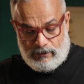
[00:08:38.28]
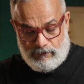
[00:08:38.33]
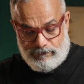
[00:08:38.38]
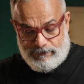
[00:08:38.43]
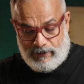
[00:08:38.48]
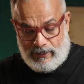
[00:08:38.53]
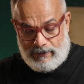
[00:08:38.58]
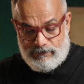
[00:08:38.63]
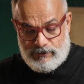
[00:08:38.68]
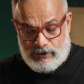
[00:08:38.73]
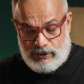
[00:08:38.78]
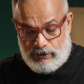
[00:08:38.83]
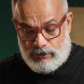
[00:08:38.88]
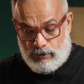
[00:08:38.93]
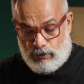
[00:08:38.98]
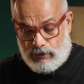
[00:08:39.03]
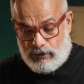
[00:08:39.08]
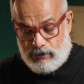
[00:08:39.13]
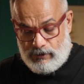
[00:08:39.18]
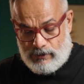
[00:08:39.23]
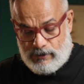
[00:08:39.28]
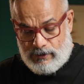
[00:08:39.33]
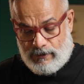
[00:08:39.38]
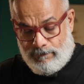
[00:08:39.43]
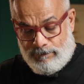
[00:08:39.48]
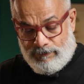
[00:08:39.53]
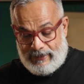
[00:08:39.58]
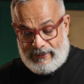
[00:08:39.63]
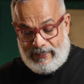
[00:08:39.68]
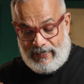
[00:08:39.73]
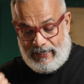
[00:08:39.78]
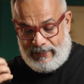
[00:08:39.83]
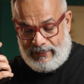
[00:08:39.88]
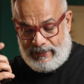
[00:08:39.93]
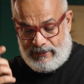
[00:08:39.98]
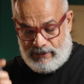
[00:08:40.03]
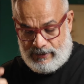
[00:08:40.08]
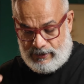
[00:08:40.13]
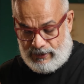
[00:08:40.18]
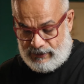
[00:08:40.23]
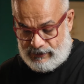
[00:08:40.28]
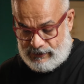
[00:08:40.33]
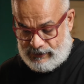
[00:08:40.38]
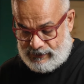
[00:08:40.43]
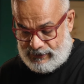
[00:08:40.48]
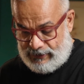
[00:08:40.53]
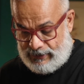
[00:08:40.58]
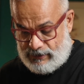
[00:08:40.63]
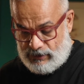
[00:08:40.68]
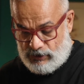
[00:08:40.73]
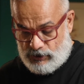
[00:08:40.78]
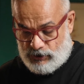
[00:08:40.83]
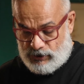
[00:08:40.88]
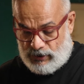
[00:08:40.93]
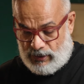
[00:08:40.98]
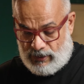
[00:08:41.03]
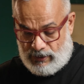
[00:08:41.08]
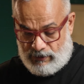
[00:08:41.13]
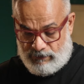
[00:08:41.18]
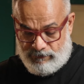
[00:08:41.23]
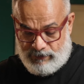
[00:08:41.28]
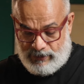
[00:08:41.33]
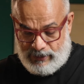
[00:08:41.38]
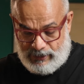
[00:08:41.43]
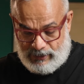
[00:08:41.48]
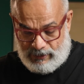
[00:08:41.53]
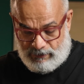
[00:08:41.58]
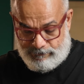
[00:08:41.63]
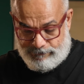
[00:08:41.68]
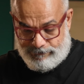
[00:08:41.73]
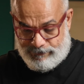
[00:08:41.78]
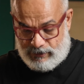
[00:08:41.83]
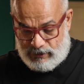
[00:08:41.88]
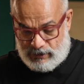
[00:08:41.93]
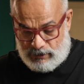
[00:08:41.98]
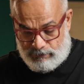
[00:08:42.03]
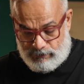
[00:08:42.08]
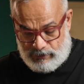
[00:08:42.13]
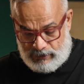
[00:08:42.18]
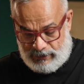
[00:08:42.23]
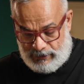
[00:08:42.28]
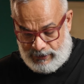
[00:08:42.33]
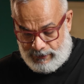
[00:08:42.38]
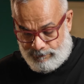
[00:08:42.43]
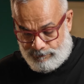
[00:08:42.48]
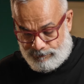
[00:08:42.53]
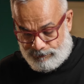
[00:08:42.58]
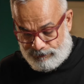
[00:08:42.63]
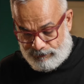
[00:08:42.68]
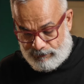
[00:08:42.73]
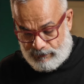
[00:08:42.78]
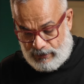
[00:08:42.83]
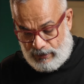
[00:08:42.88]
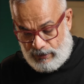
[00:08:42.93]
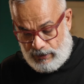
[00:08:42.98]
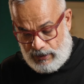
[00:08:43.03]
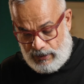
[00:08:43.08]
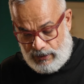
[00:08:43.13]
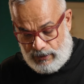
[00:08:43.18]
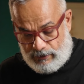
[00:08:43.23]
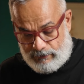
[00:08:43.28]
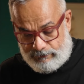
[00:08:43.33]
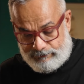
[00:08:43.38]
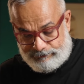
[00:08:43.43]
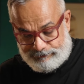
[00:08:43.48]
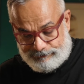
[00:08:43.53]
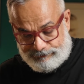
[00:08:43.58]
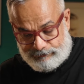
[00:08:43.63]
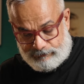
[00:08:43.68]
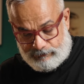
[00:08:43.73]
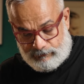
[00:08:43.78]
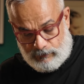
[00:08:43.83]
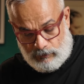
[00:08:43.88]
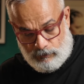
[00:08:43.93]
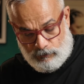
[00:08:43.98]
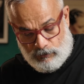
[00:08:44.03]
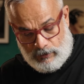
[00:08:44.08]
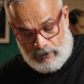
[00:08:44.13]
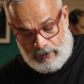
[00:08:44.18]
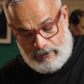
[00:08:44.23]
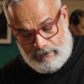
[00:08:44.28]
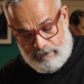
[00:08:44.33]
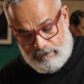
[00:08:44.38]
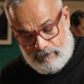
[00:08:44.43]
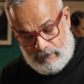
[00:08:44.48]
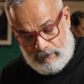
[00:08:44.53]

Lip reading: the 5G dongles, then it sits very comfortably here, right?